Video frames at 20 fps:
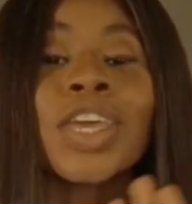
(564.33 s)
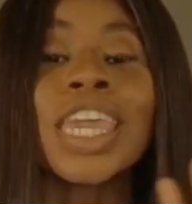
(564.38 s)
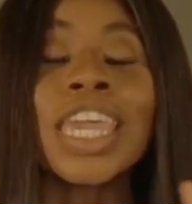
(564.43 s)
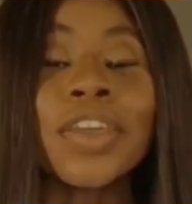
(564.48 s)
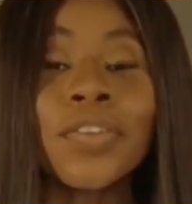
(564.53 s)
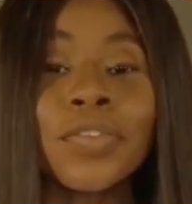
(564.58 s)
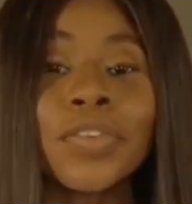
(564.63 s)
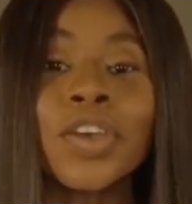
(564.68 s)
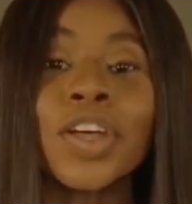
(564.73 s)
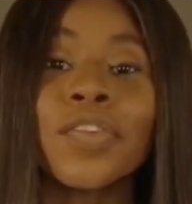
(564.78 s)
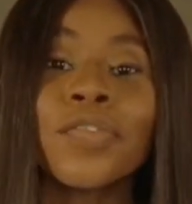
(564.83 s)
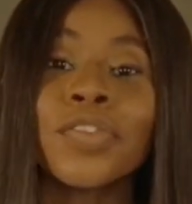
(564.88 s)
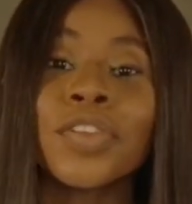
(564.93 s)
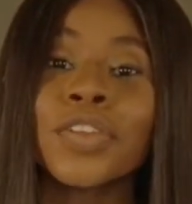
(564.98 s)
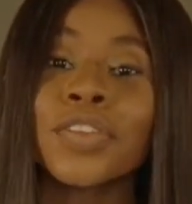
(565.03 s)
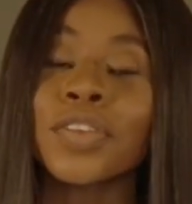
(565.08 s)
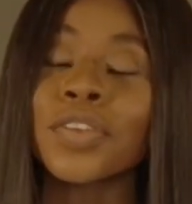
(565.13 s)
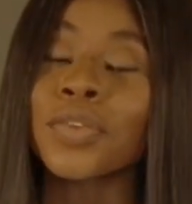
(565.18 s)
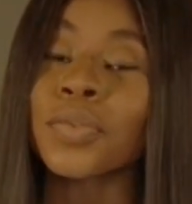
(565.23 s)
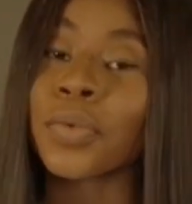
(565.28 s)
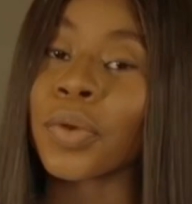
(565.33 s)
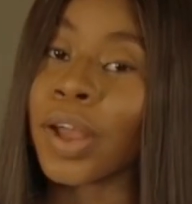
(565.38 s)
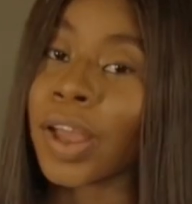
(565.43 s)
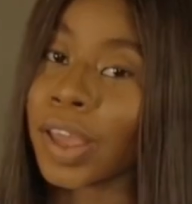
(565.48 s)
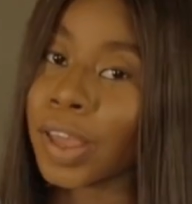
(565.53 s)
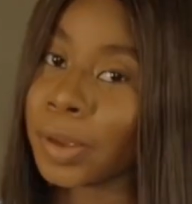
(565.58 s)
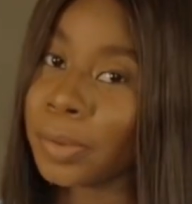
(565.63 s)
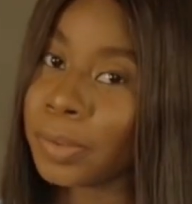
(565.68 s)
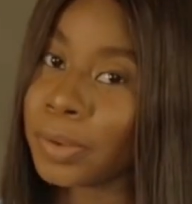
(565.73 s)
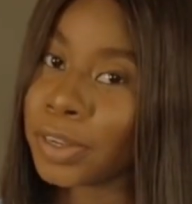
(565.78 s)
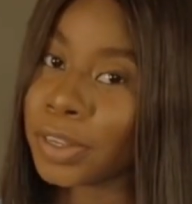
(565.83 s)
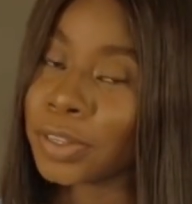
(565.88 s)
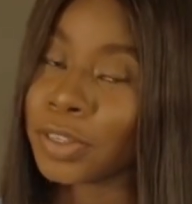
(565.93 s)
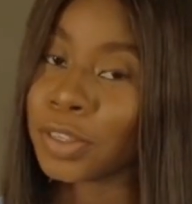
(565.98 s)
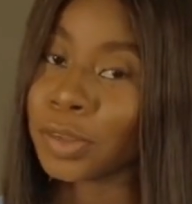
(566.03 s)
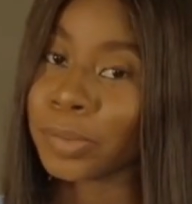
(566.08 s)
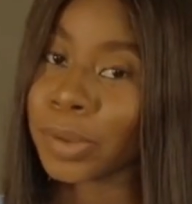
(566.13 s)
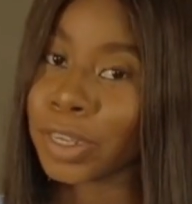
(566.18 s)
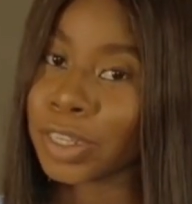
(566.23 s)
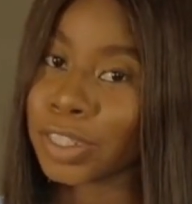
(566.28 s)
If you have not subscribed
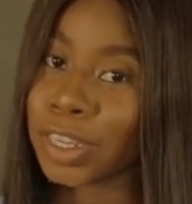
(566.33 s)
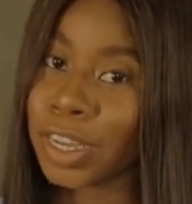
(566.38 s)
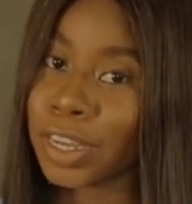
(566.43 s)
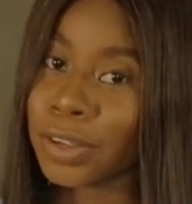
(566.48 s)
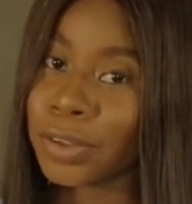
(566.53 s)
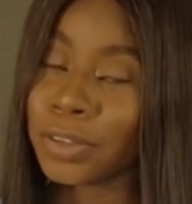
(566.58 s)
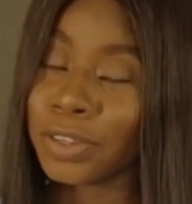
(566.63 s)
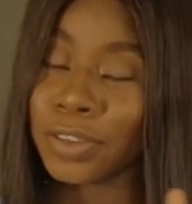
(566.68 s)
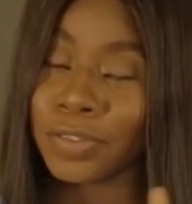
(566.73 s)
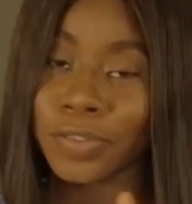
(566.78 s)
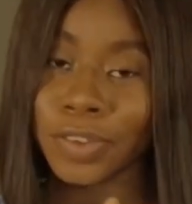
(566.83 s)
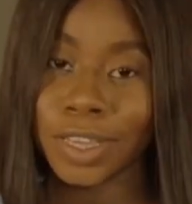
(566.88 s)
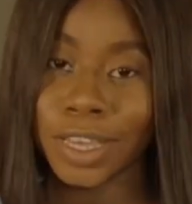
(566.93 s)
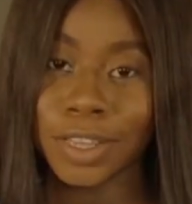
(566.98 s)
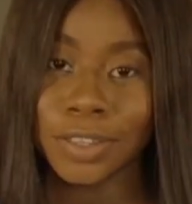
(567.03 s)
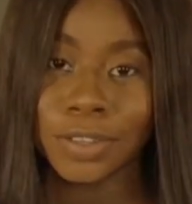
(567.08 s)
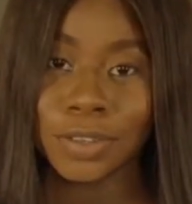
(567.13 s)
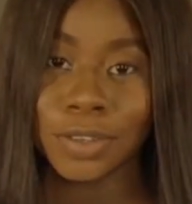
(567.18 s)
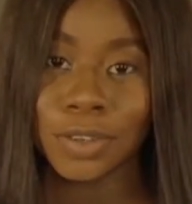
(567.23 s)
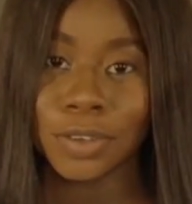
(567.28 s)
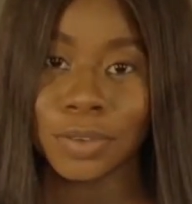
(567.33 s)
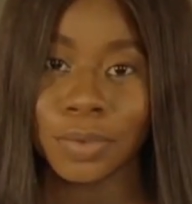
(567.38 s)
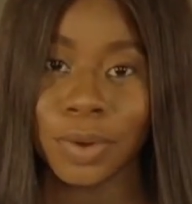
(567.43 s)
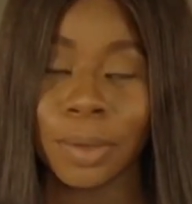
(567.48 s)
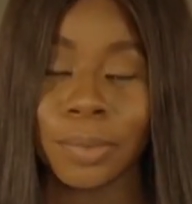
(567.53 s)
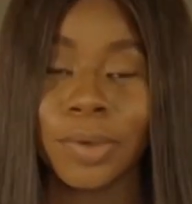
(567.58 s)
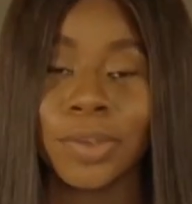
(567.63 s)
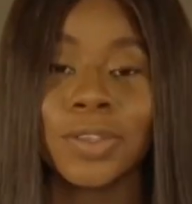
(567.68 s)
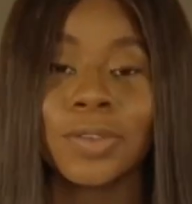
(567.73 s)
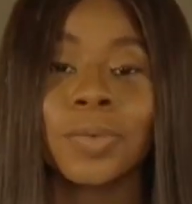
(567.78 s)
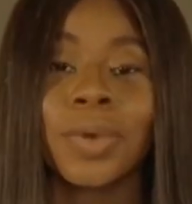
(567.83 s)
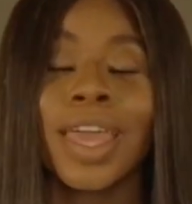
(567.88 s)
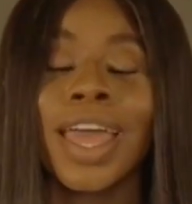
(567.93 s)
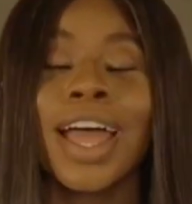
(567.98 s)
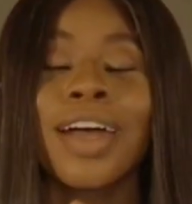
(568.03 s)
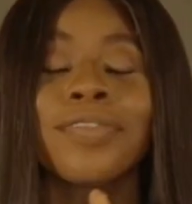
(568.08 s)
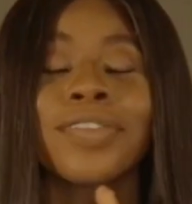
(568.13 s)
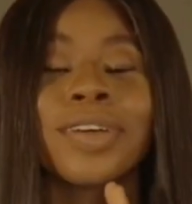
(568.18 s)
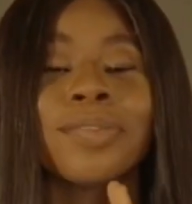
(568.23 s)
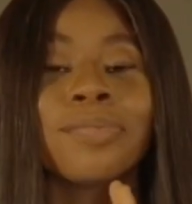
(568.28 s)
to my channel, don't forget to subscribe because we
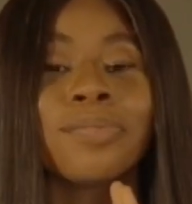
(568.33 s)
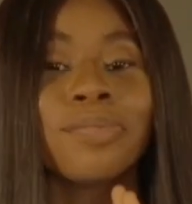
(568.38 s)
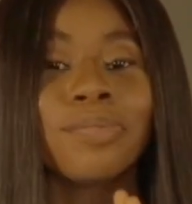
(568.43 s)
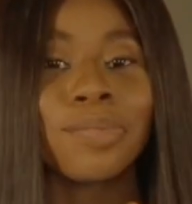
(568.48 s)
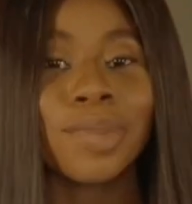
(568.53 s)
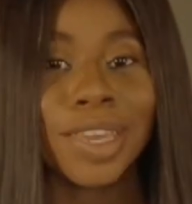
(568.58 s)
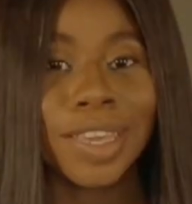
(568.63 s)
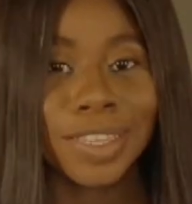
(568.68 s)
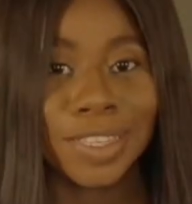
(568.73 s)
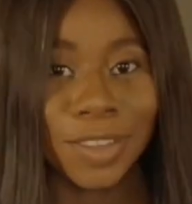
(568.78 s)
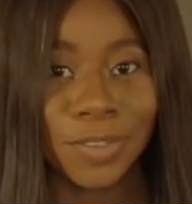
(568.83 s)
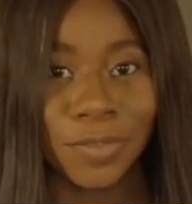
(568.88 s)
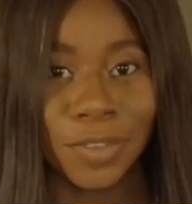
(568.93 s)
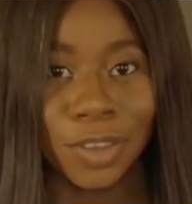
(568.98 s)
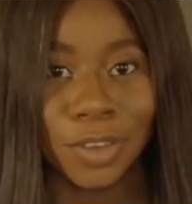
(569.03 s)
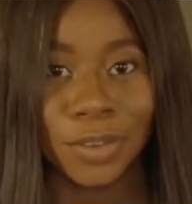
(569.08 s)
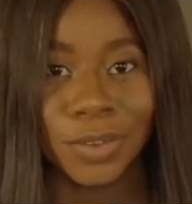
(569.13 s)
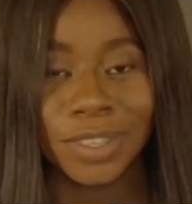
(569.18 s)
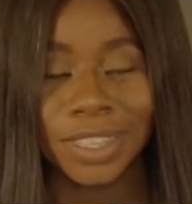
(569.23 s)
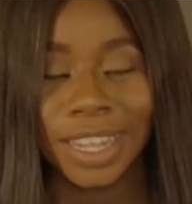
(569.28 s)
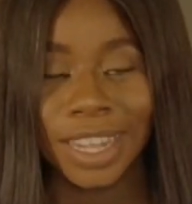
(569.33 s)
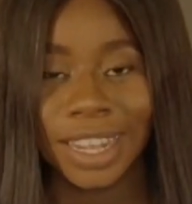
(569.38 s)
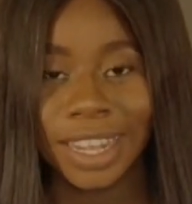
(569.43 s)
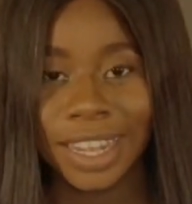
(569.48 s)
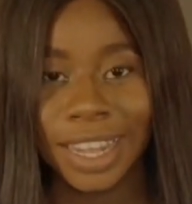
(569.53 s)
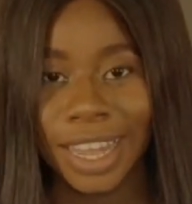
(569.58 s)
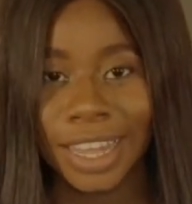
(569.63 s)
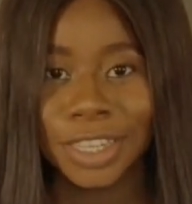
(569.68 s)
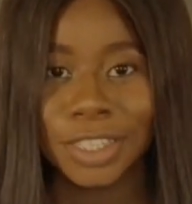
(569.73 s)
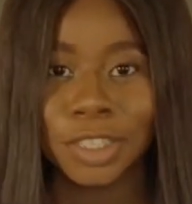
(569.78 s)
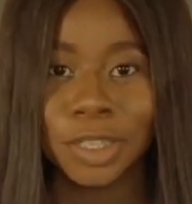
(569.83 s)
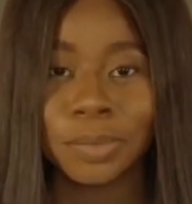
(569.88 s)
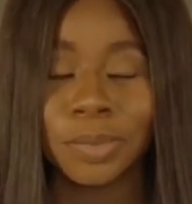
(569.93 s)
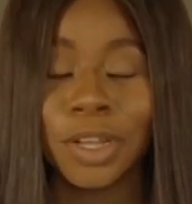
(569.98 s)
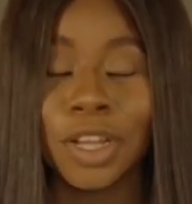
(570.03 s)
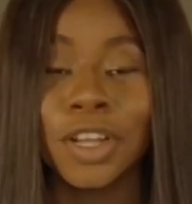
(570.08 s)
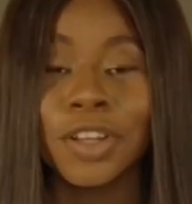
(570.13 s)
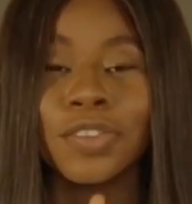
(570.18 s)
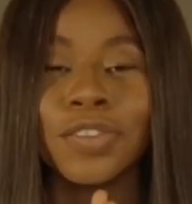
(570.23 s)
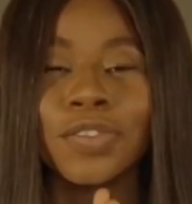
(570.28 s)
have amazing videos lined
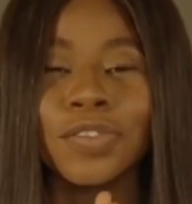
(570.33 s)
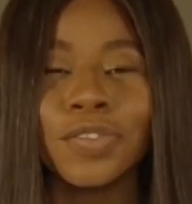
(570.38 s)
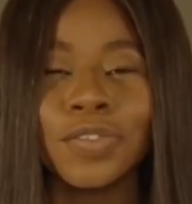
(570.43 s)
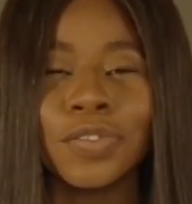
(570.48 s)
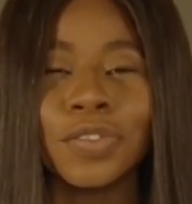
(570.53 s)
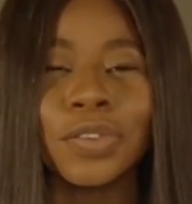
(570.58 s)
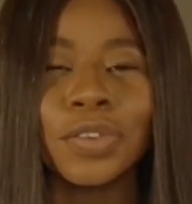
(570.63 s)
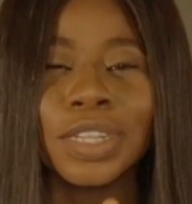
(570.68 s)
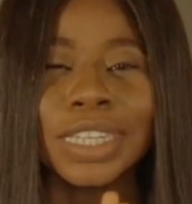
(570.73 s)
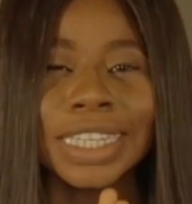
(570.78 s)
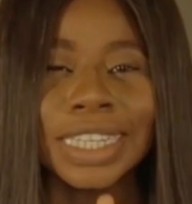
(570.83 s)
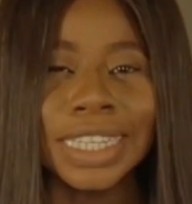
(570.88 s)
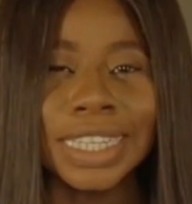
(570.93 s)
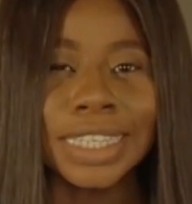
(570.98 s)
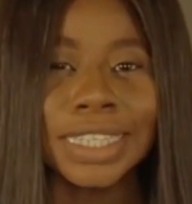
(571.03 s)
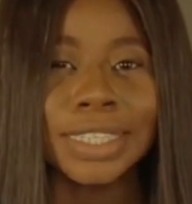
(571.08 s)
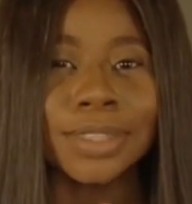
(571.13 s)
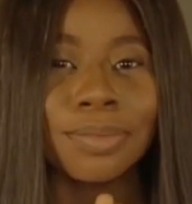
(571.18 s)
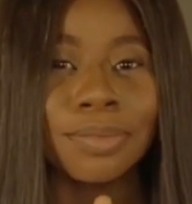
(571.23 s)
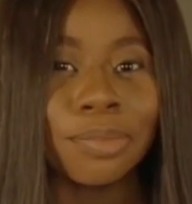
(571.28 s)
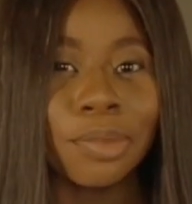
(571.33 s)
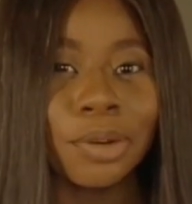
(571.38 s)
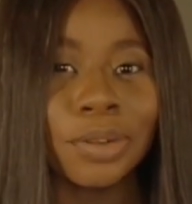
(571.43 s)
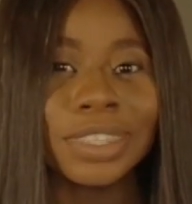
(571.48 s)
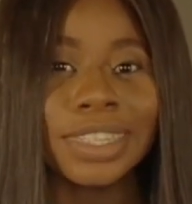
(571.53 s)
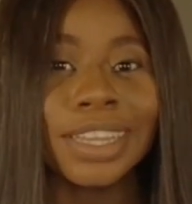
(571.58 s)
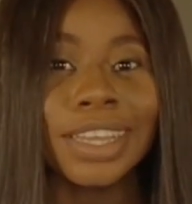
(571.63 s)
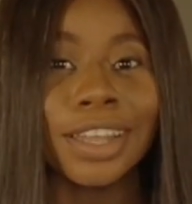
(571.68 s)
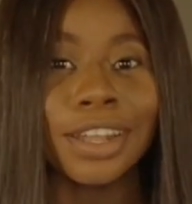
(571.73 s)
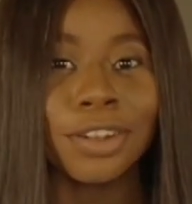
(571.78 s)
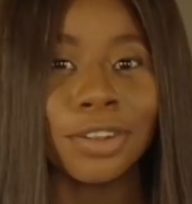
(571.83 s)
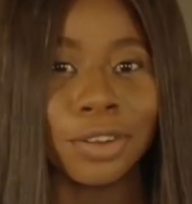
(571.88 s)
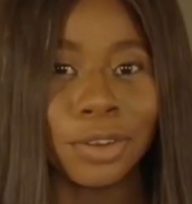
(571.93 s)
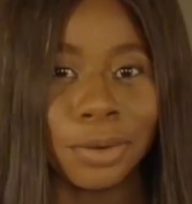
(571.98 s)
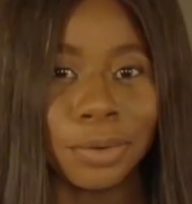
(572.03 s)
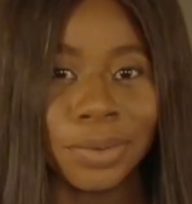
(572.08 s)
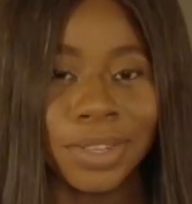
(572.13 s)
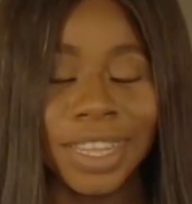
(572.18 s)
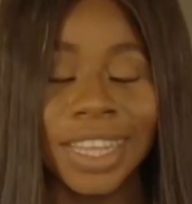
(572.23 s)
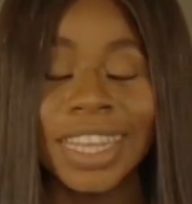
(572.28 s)
up for this month
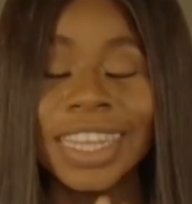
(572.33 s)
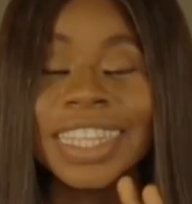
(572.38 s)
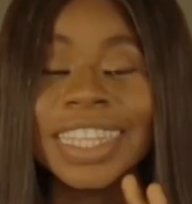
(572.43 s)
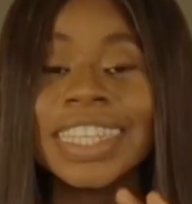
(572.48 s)
alone.